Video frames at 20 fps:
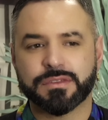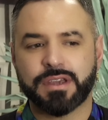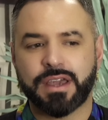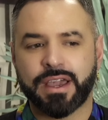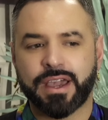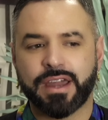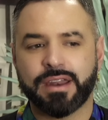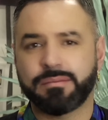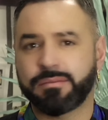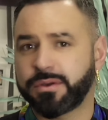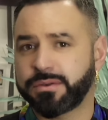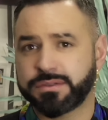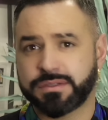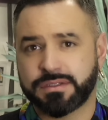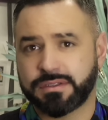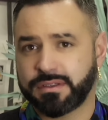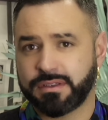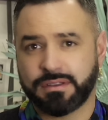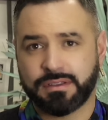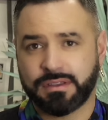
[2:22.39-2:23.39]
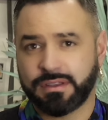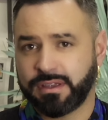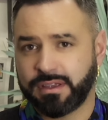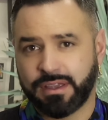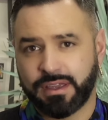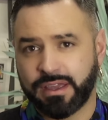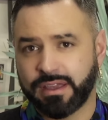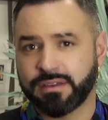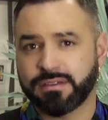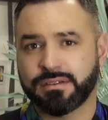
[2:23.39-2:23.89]
I got it
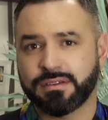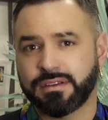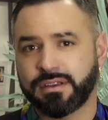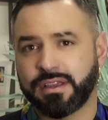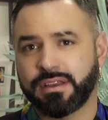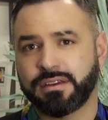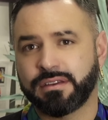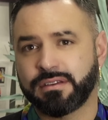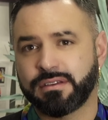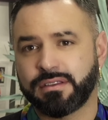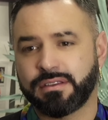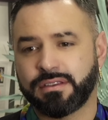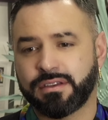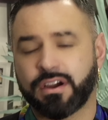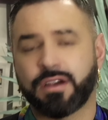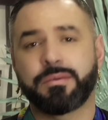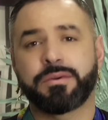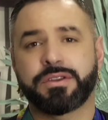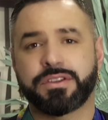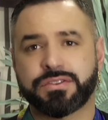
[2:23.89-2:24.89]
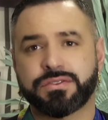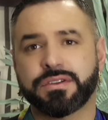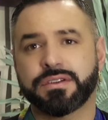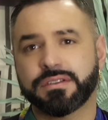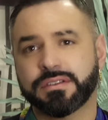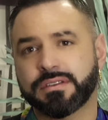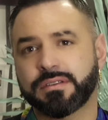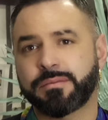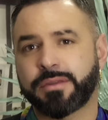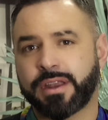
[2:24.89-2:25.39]
mostly in the garment
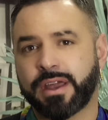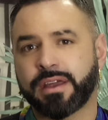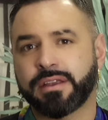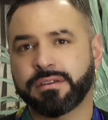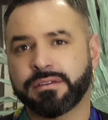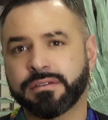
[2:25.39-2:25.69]
district in Manhattan.